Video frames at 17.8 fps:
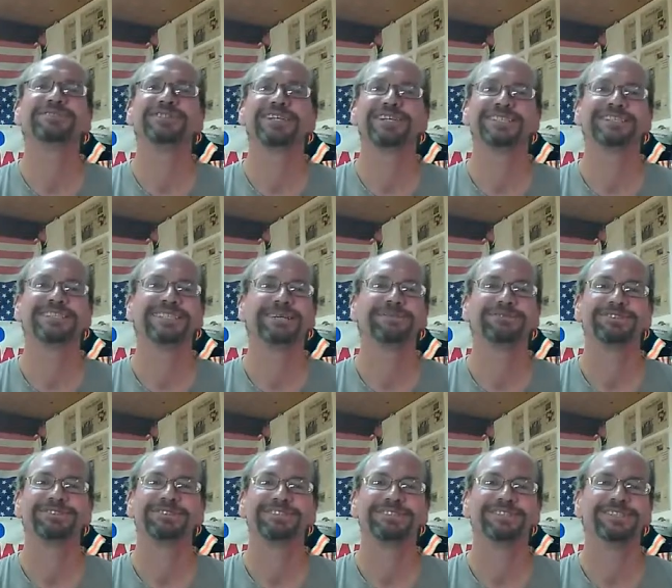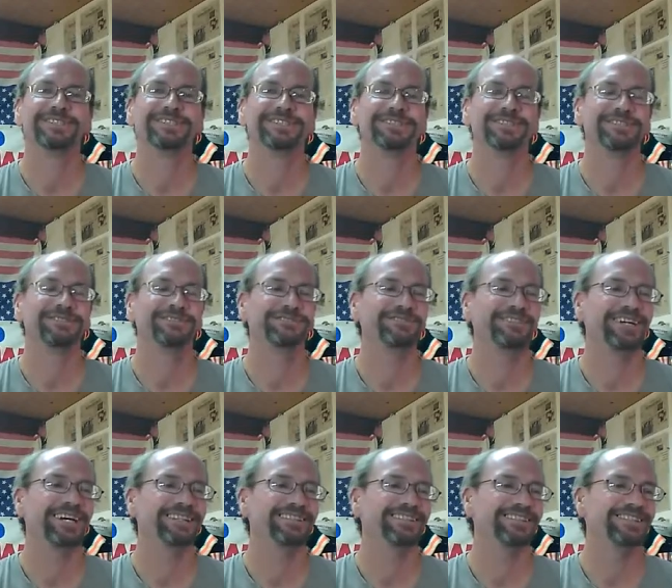took exception to the
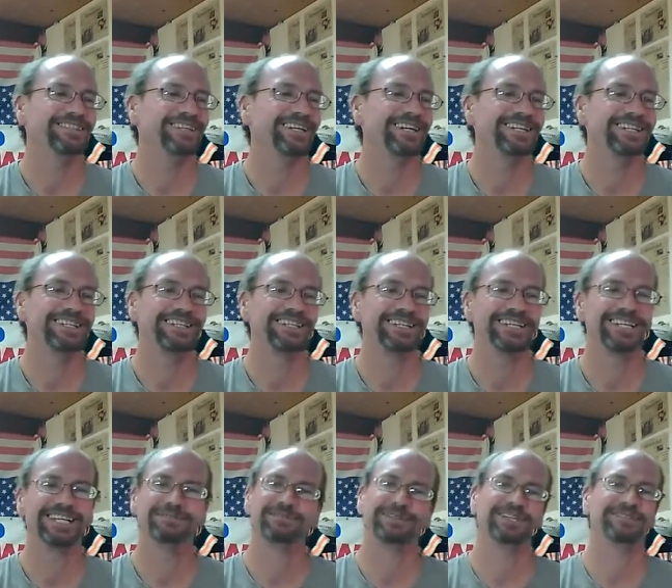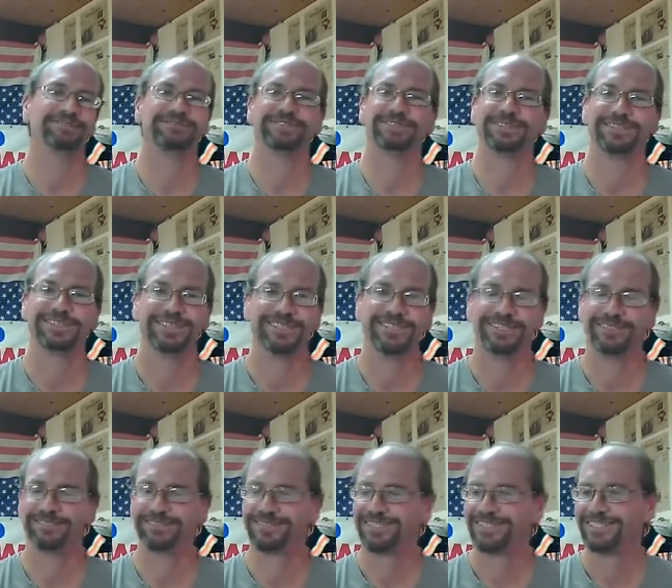fact that I MF'd
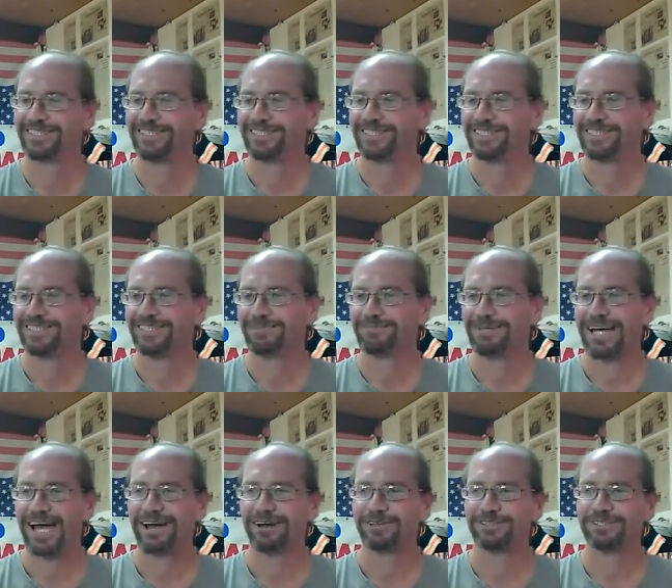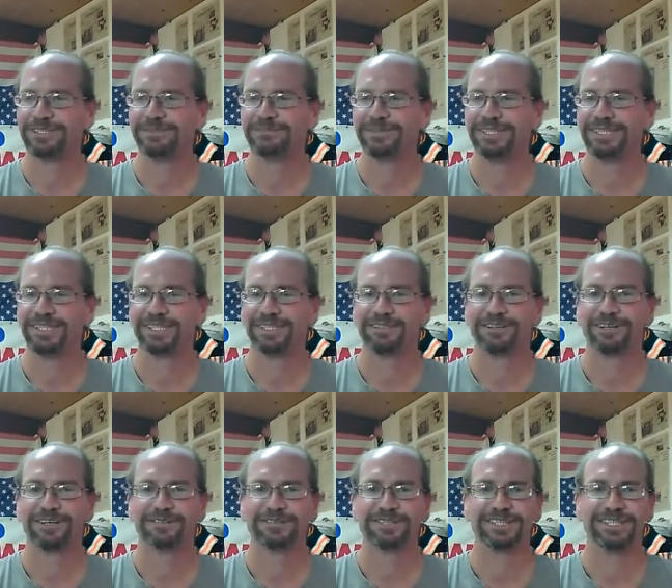the powers that be in
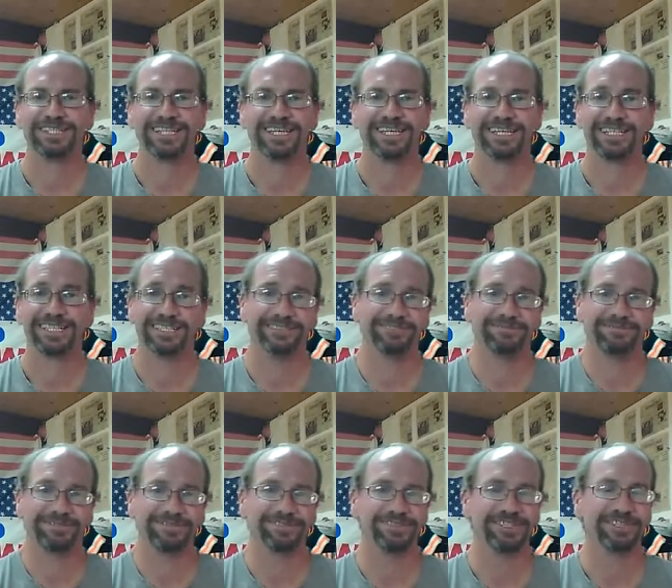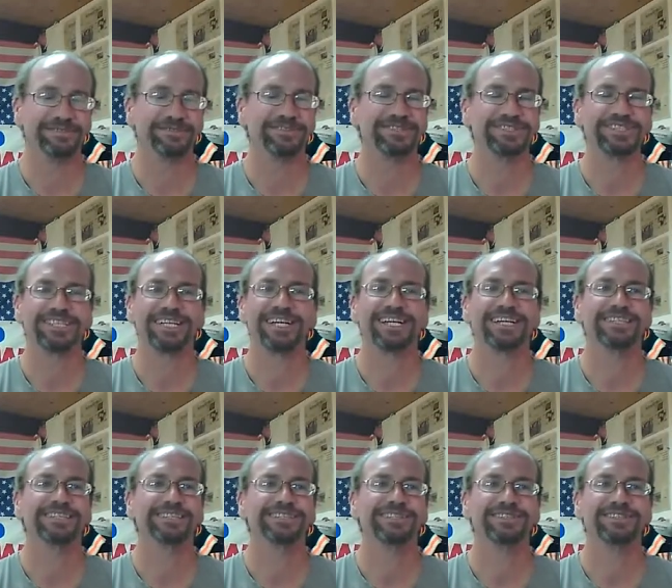Crawford County and Jefferson
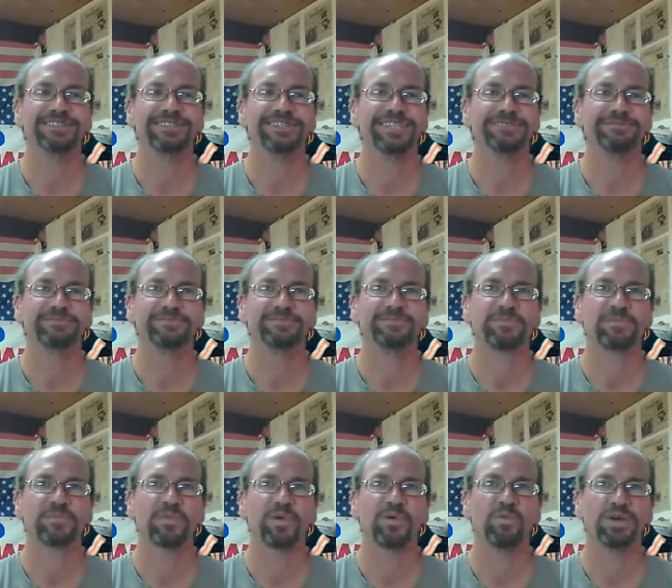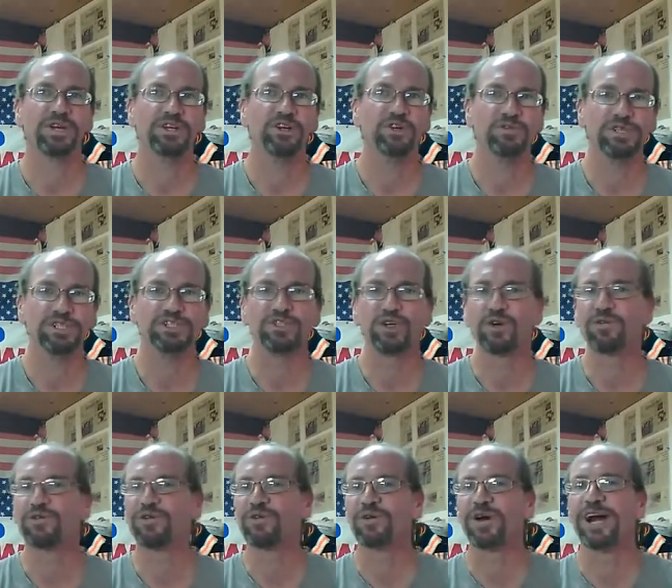County too, and we do
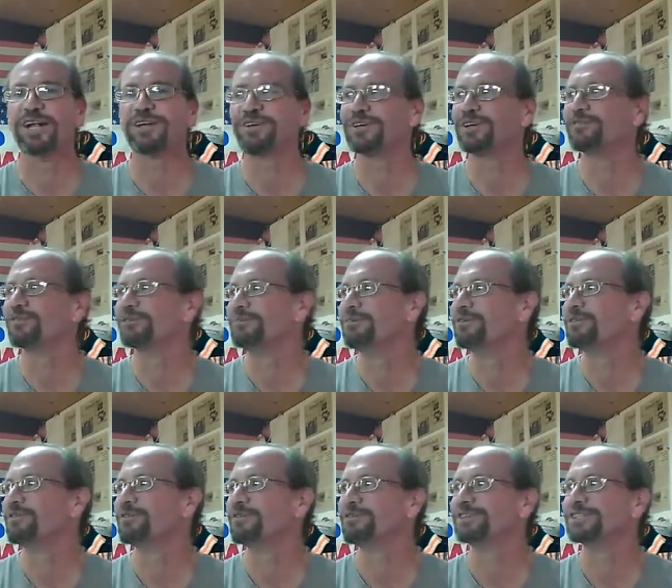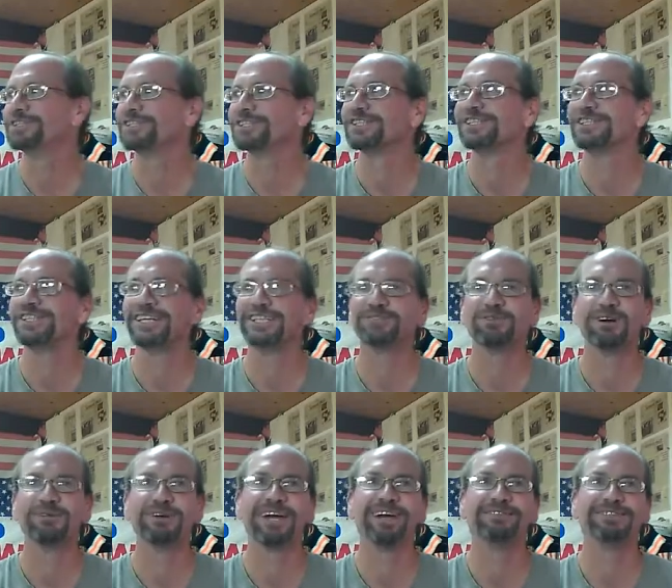reserve the right to go remove you physically. That's
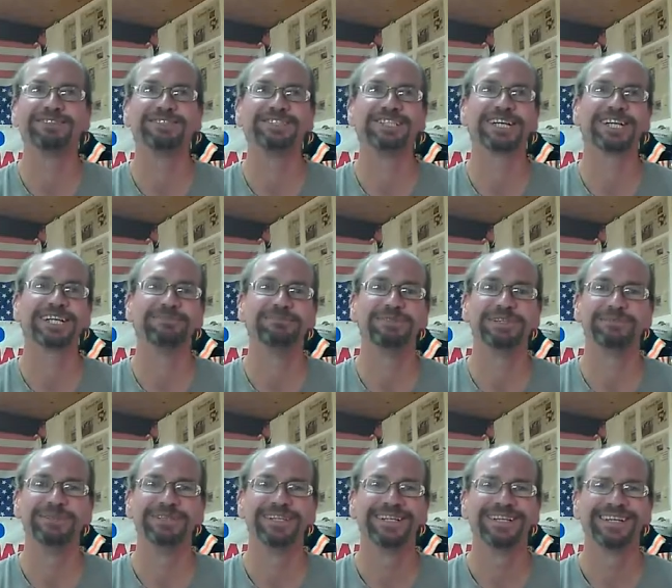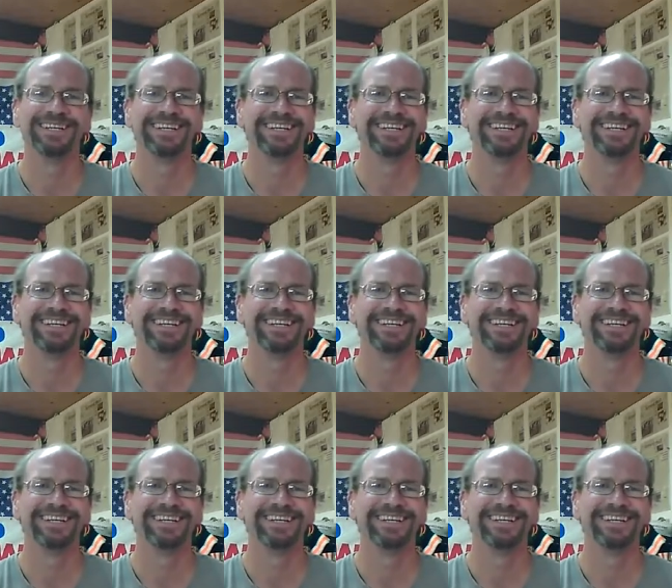why we have a Second Amendment.